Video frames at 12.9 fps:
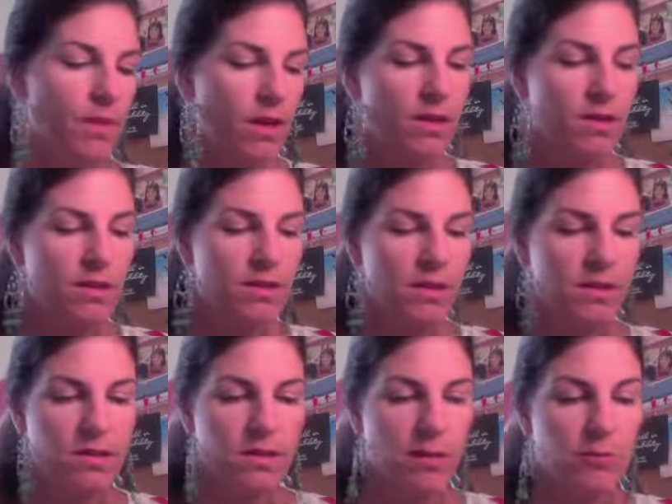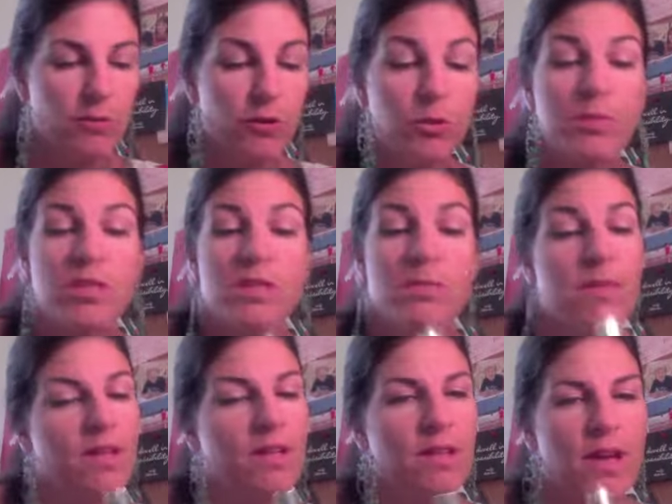This is Voluminous
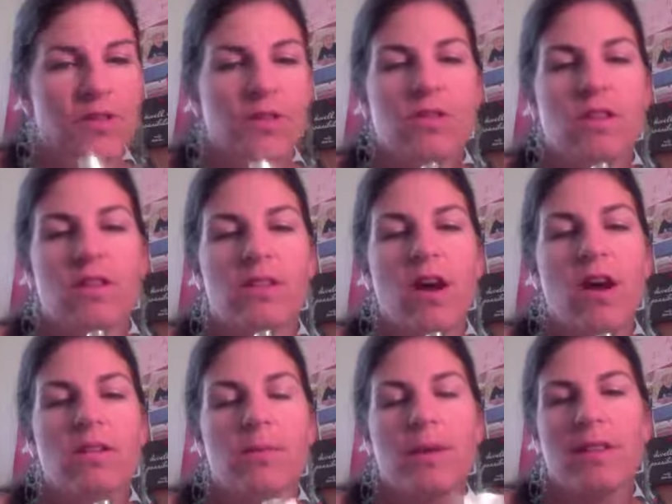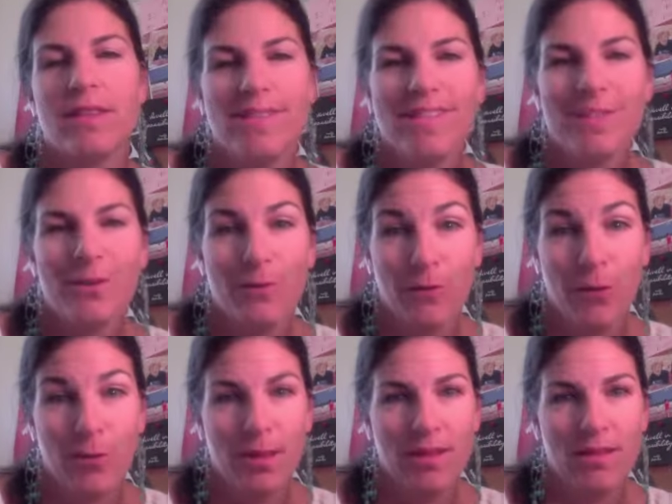Million Lashes. I talked about this and did a review
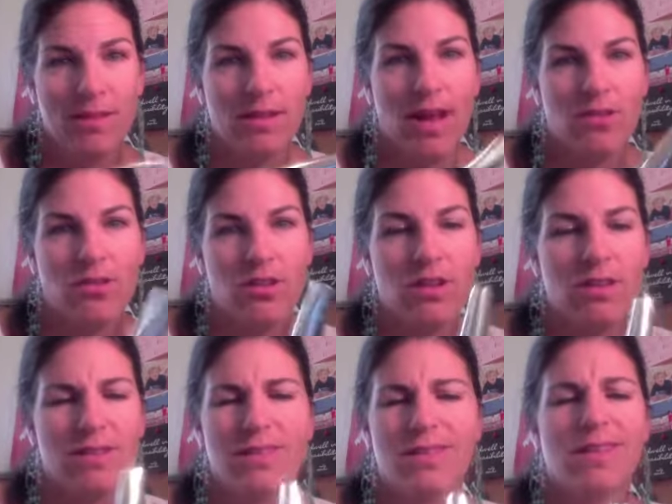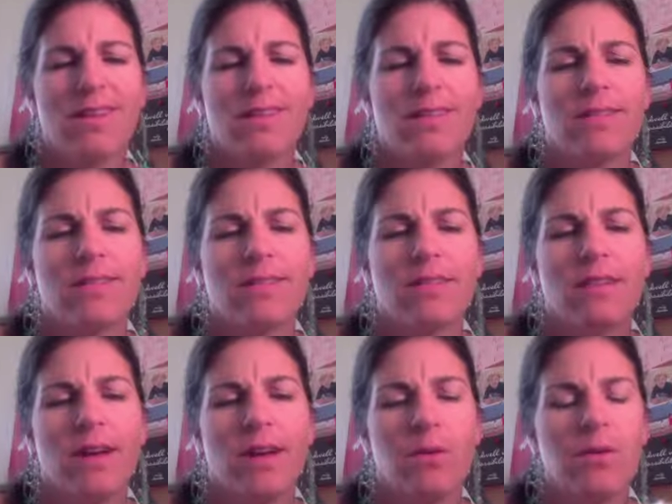about this last year. This is like,
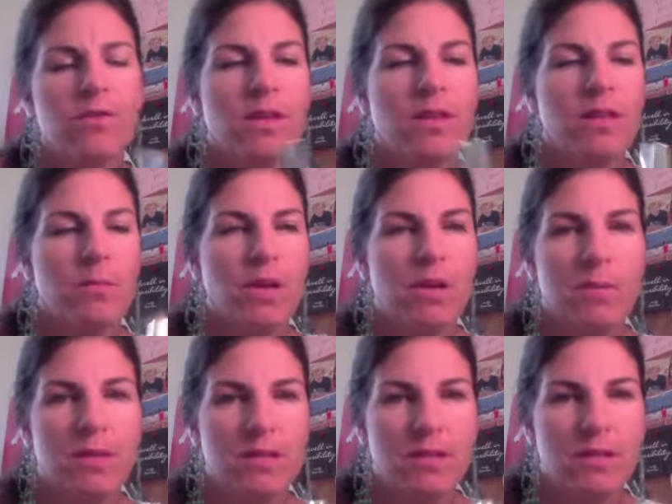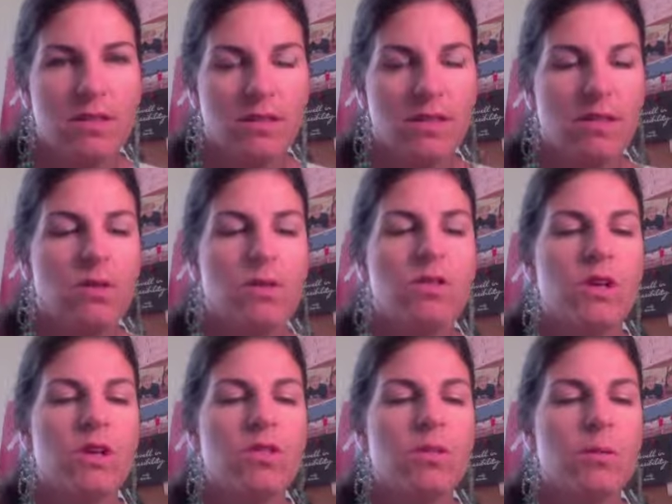I always forget the brand, but it's, you know, a
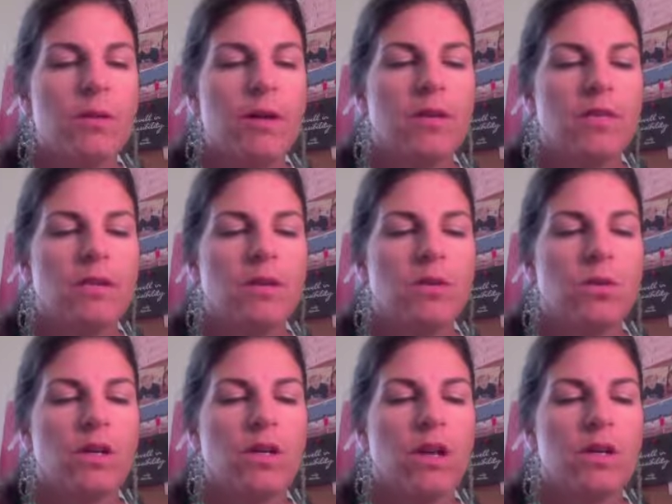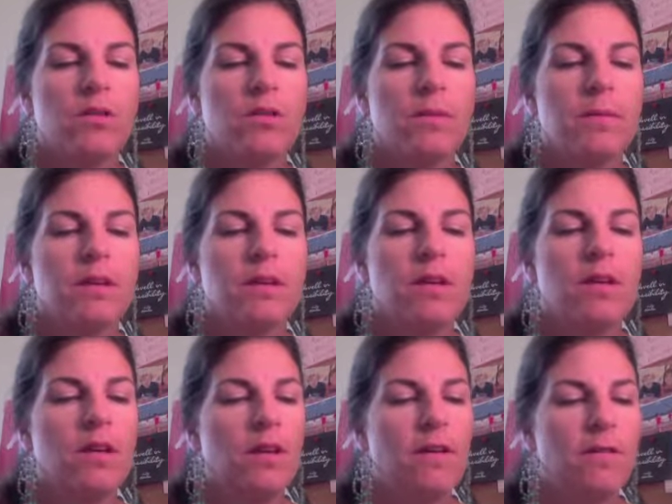drugstore brand. It's like L'Oreal or something.
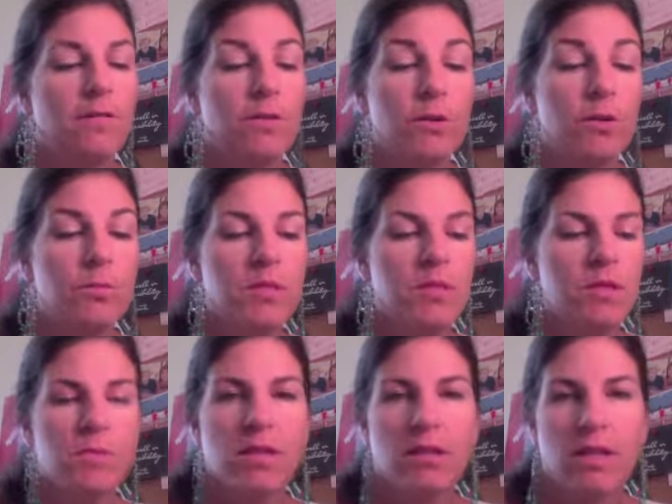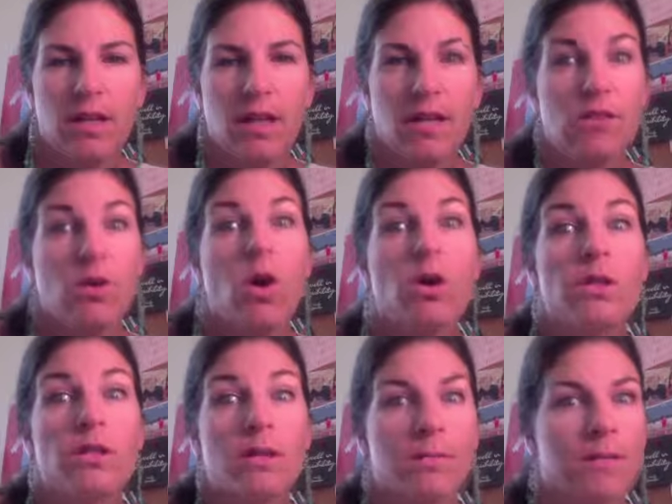Voluminous Million, and it's
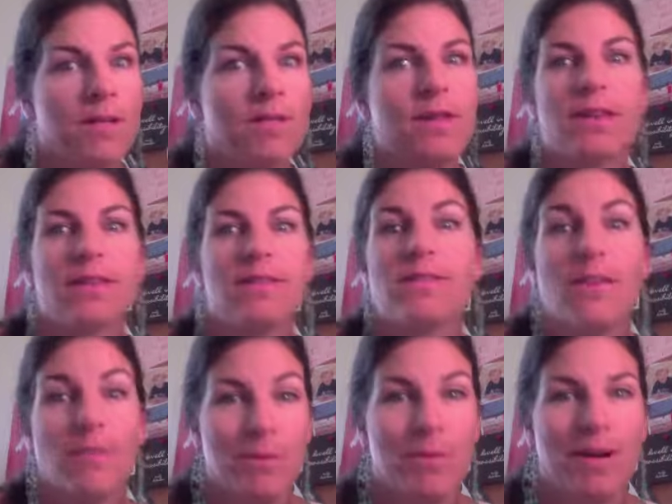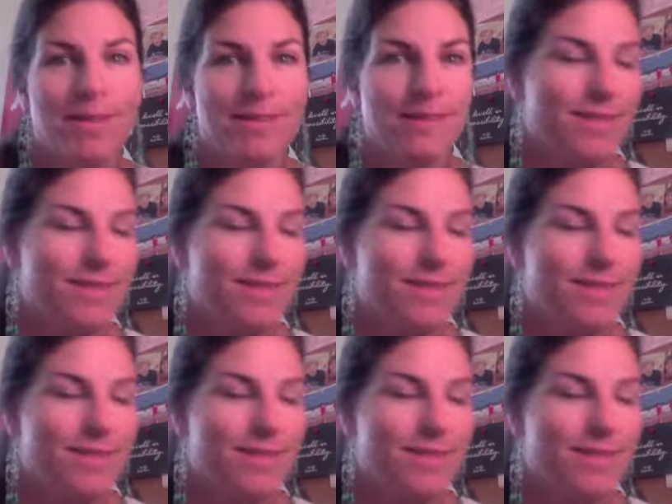awesome. It's like $7.